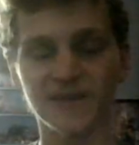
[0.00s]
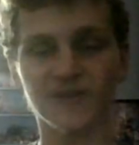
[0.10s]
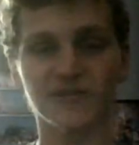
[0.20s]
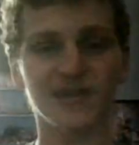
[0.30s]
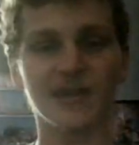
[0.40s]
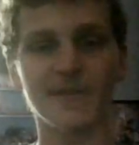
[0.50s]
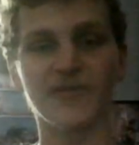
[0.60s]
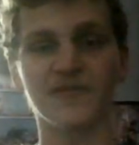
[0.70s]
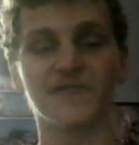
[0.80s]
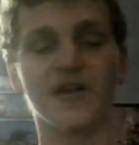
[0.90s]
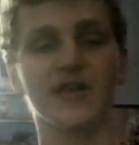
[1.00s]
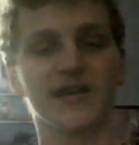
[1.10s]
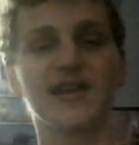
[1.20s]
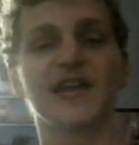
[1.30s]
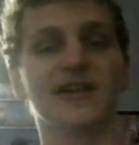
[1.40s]
thing about the
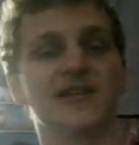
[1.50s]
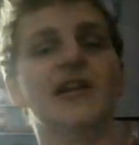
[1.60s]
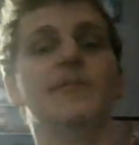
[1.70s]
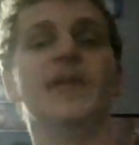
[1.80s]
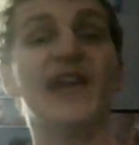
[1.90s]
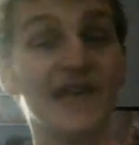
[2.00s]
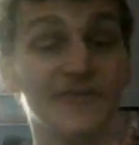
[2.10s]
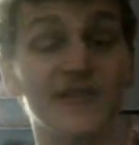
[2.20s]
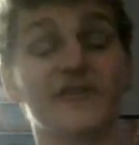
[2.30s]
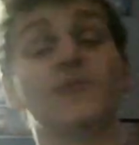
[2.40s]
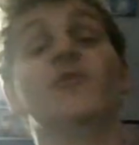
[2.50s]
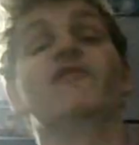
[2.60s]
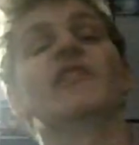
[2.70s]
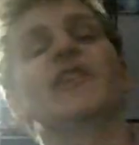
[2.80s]
Fallen Kingdom and this movie.